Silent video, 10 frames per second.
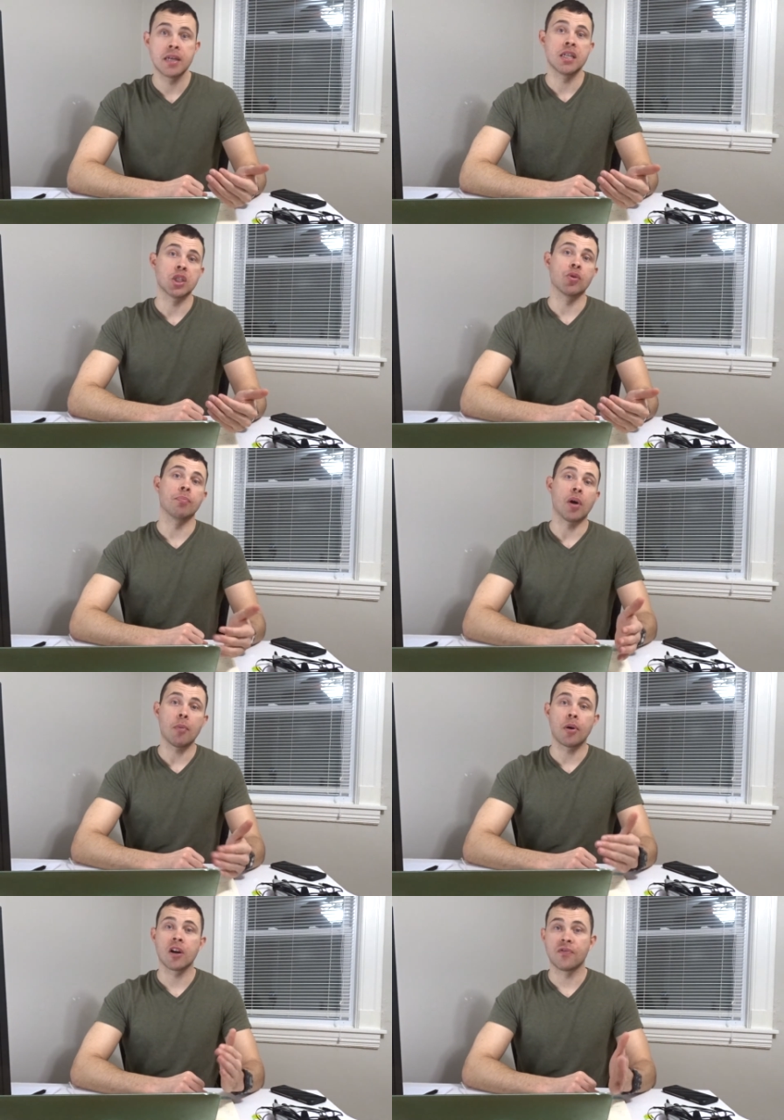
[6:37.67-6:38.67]
So the
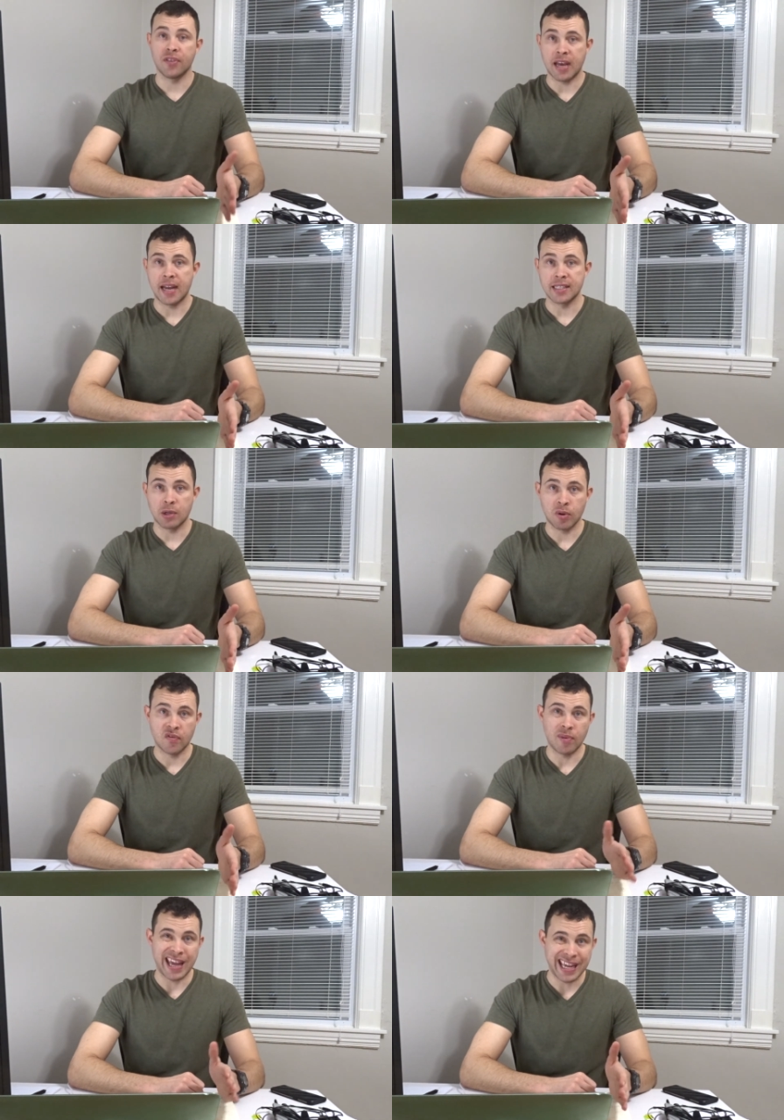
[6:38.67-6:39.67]
ballpark for that is anywhere
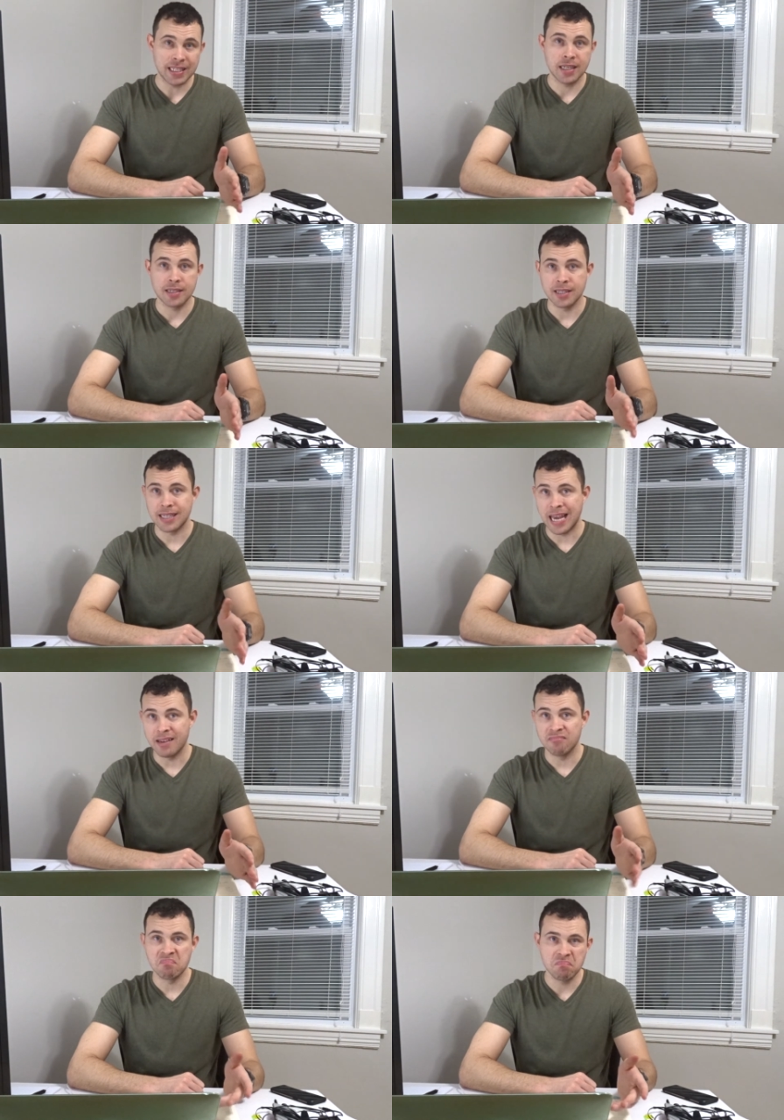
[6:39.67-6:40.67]
from eight to
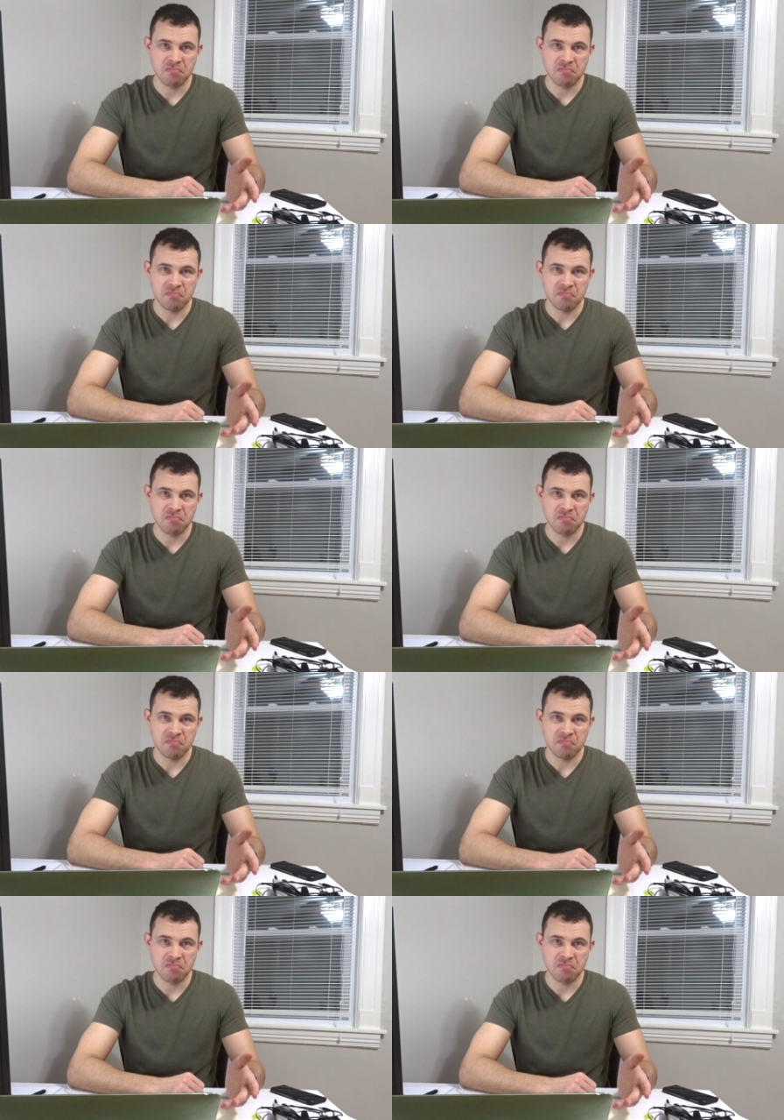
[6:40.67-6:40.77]
ten.